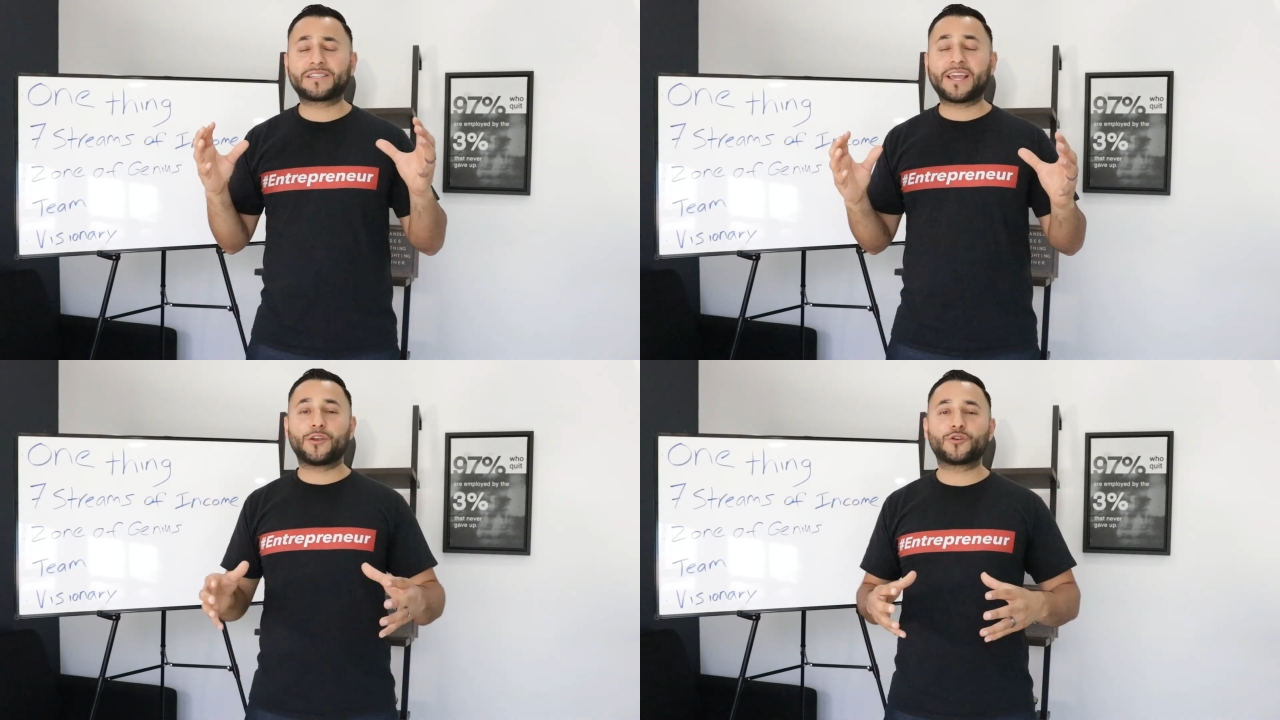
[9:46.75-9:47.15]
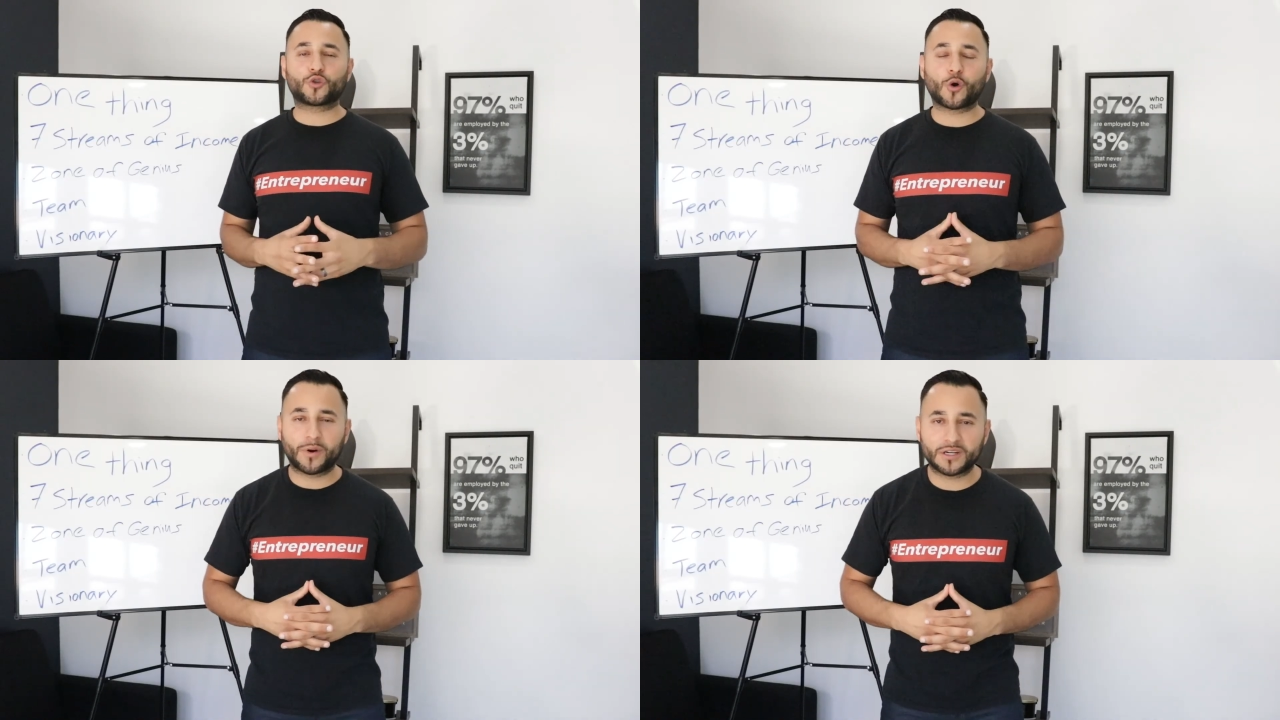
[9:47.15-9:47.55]
Thank you
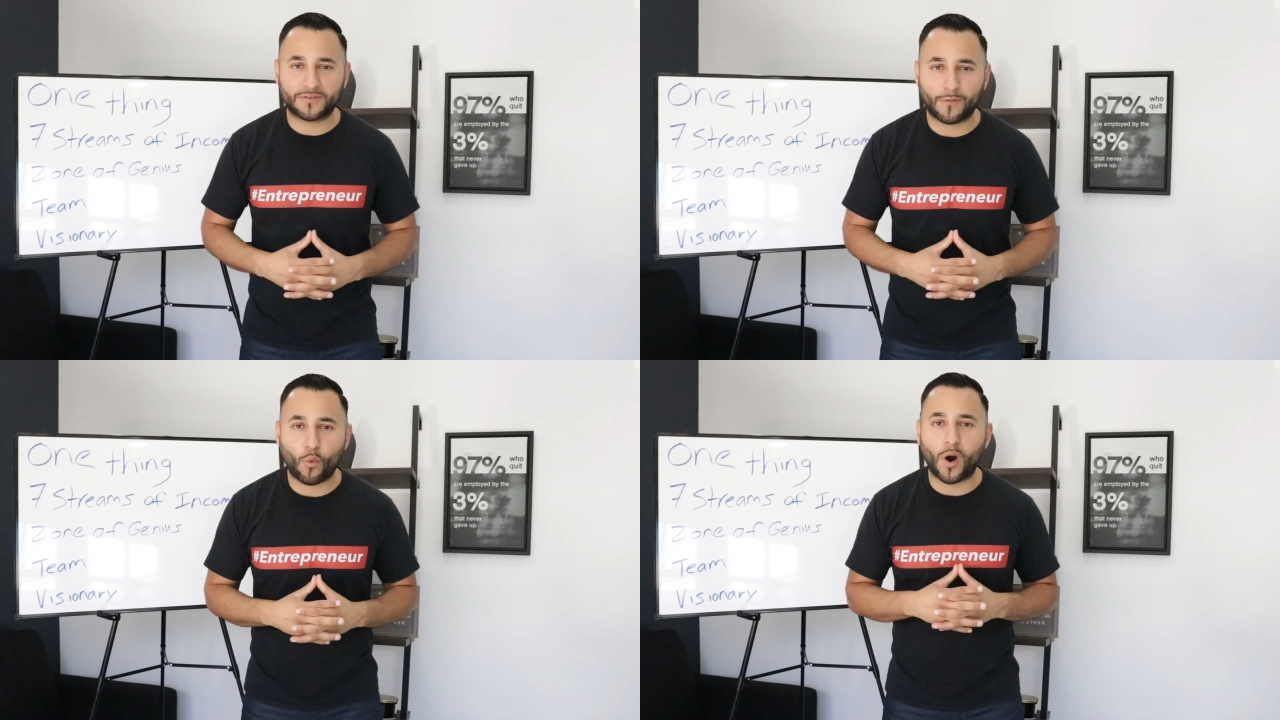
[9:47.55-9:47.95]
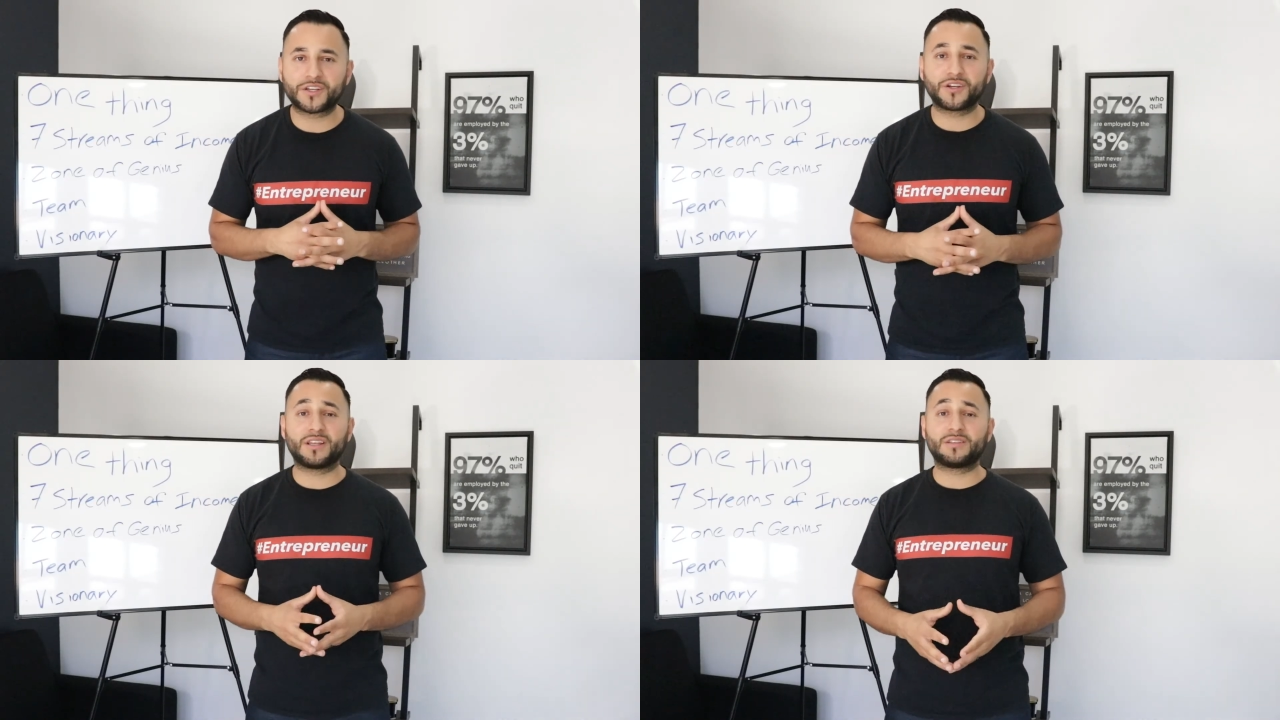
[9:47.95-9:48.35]
so much for
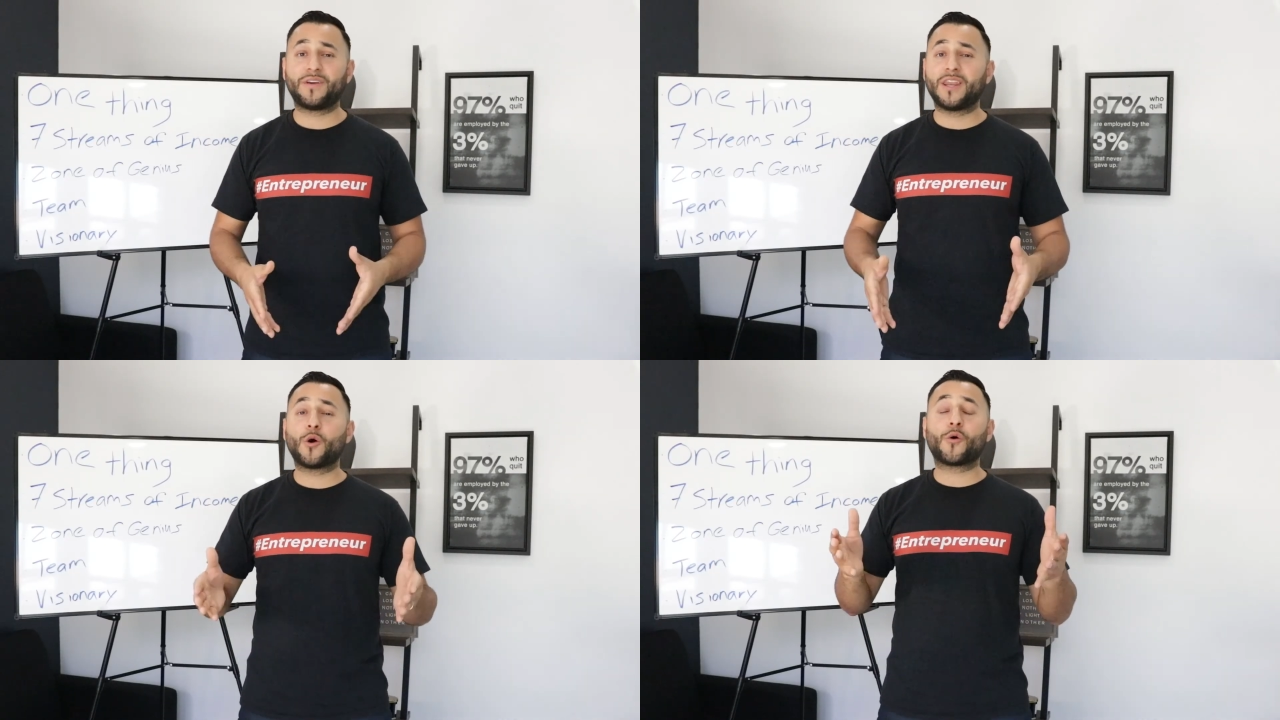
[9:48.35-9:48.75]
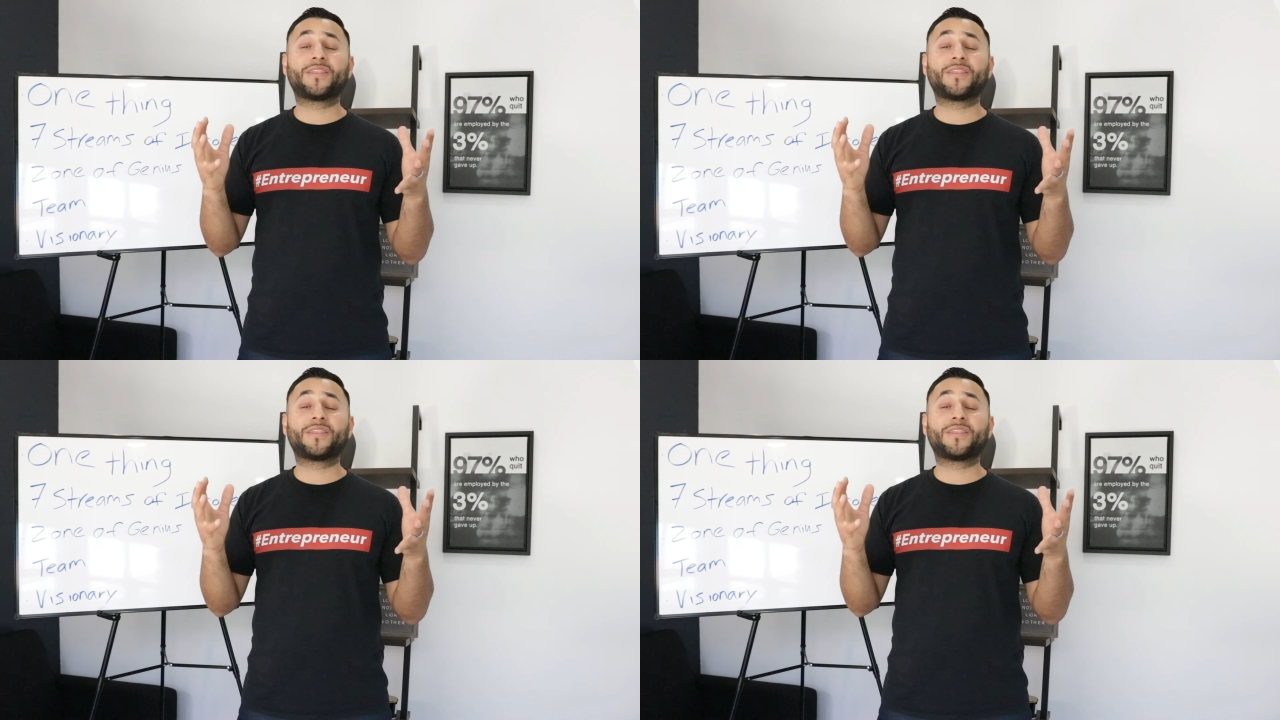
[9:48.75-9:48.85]
watching this video.